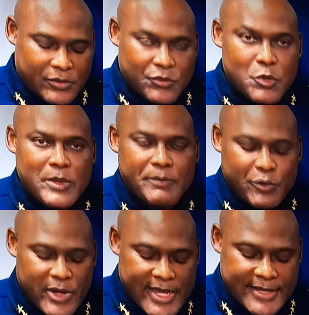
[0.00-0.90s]
Ruben
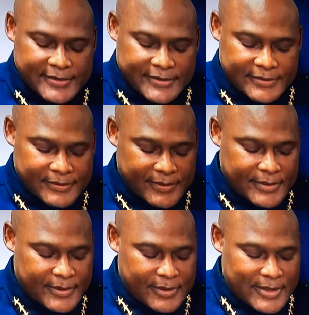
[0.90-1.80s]
Perez
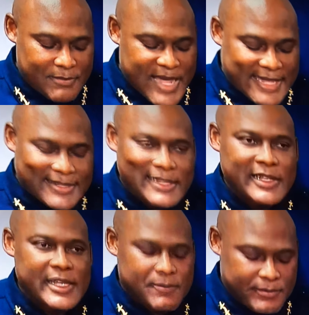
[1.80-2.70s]
and Matt
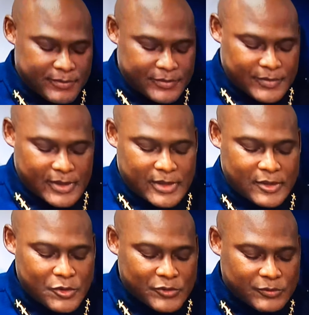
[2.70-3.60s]
Gilliam,
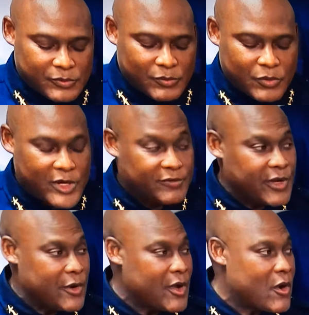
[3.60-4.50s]
who's worked
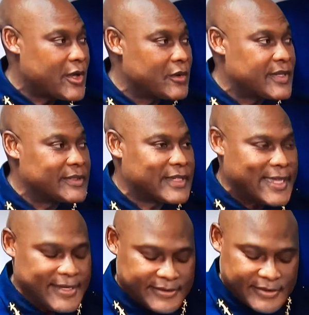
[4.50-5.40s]
very hard on this
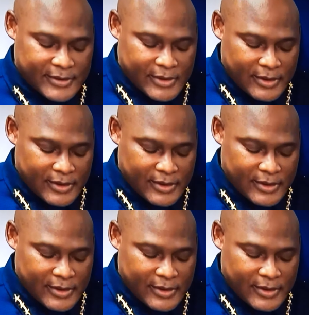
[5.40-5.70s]
case.